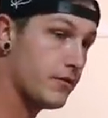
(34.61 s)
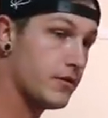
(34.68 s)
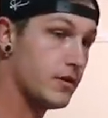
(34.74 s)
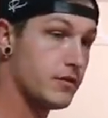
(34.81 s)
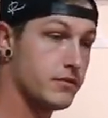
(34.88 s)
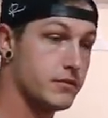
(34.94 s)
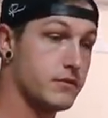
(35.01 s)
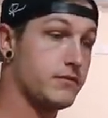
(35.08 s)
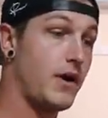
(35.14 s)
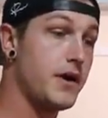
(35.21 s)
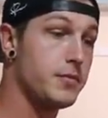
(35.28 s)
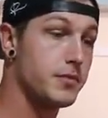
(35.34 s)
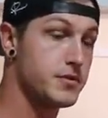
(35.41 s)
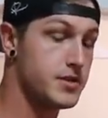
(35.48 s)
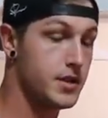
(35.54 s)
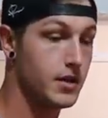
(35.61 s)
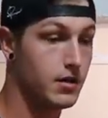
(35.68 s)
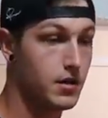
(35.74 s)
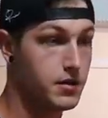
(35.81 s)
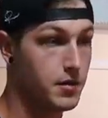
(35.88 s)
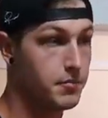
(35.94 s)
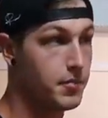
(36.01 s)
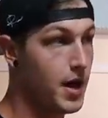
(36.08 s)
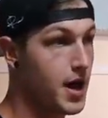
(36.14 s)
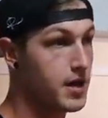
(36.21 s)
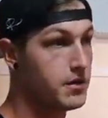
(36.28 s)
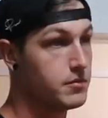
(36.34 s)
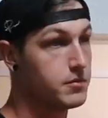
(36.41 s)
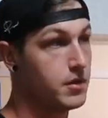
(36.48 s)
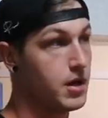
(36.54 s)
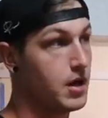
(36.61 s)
of the vipers here on the bottom.